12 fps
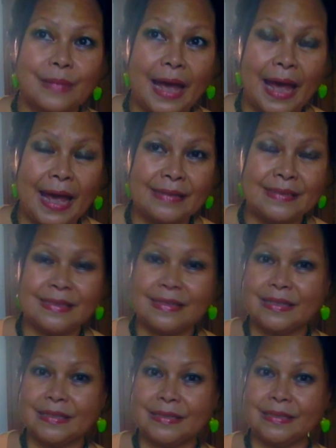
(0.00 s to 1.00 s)
as
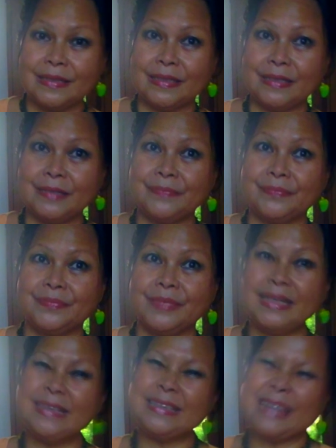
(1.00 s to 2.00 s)
the
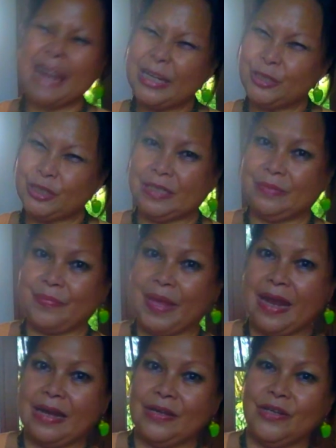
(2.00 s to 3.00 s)
international
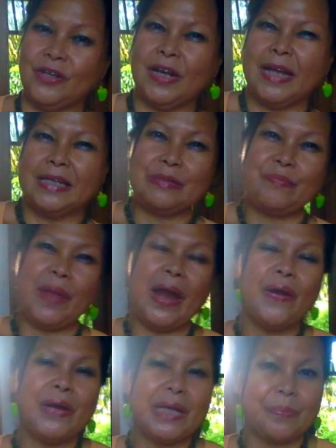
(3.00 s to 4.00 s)
men, you know, like the
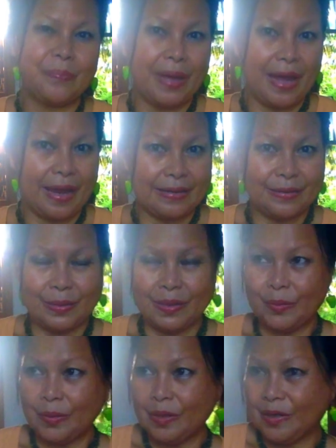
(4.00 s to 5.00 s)
American men,
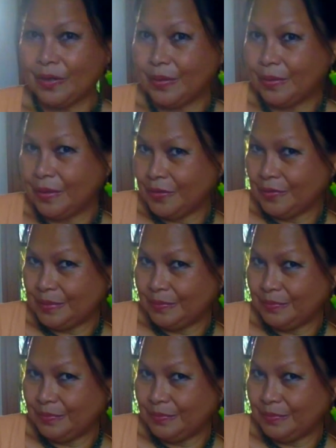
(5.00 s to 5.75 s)
the